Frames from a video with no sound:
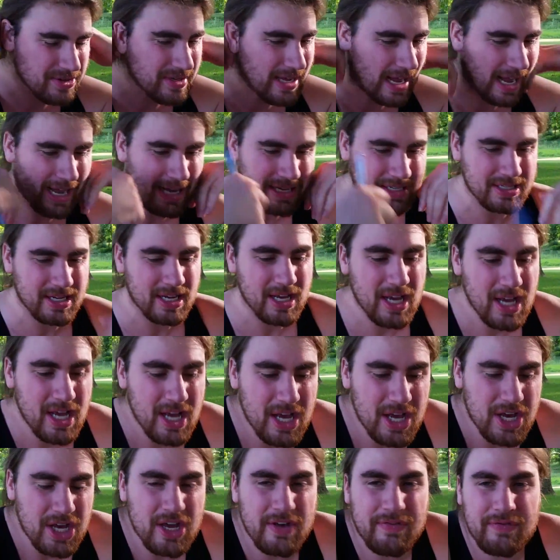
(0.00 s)
you guys.
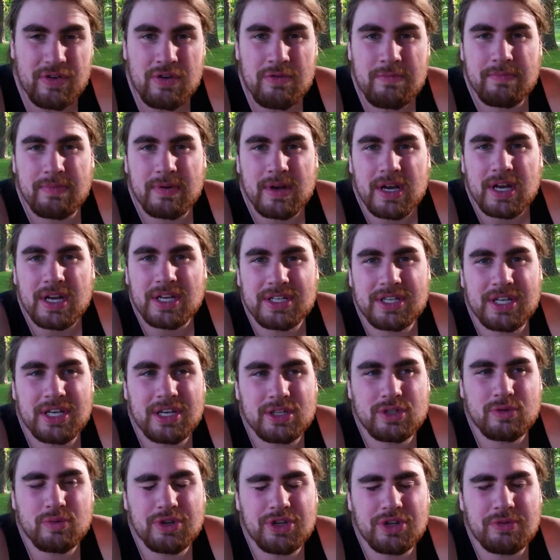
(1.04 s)
It's
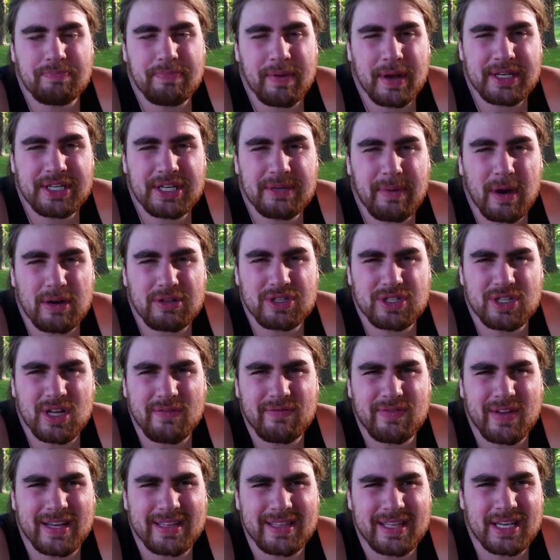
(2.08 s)
when you bitch about
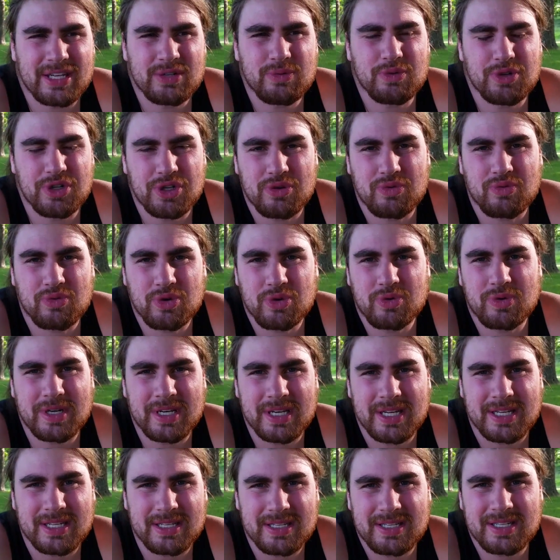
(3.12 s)
stuff like this when you
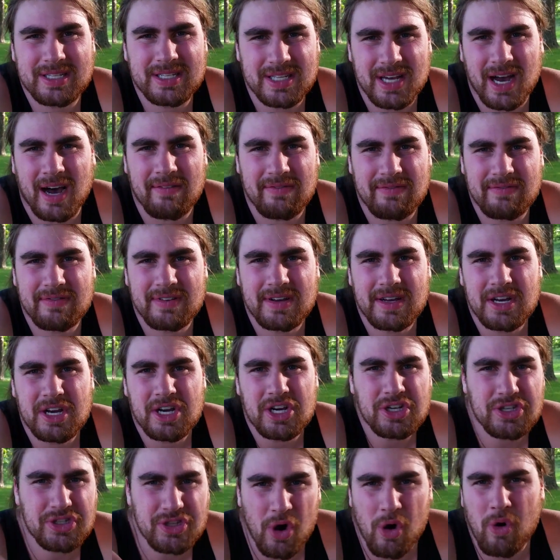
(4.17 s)
ruin stuff.
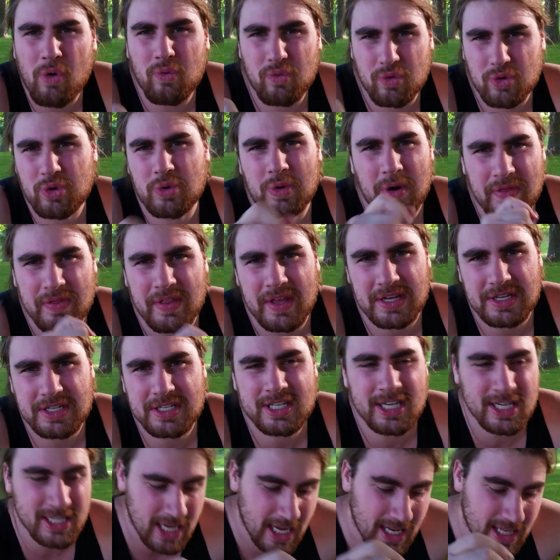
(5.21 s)
Don't ruin this.
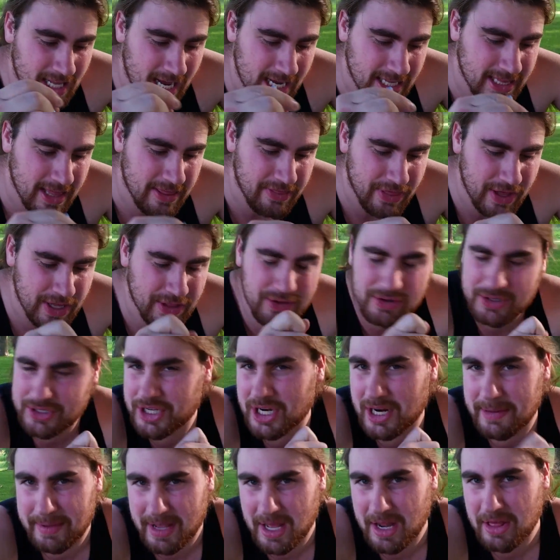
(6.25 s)
Because I'd like to think there's
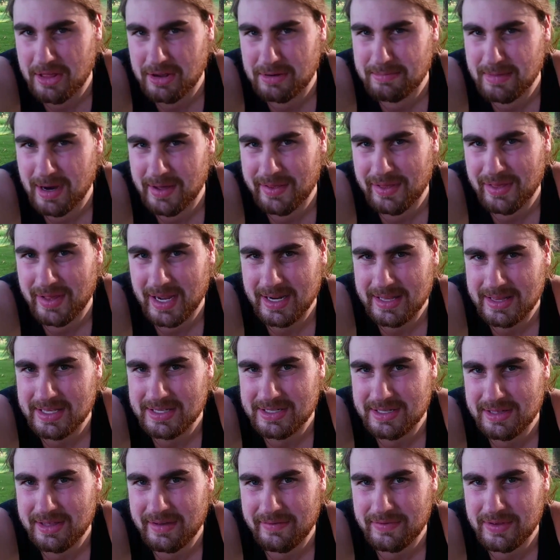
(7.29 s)
going to be another month like
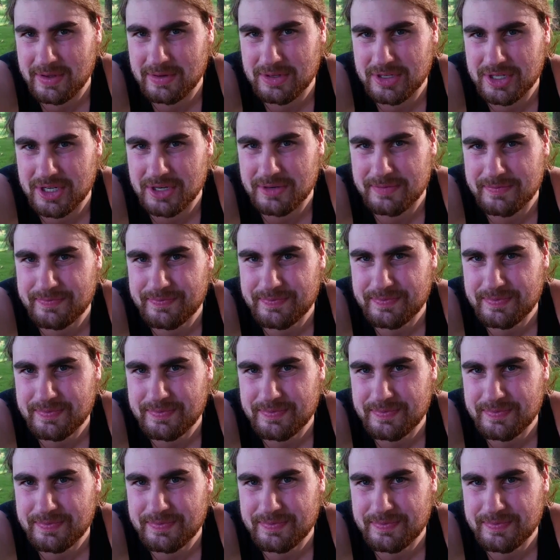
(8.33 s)
this in the future.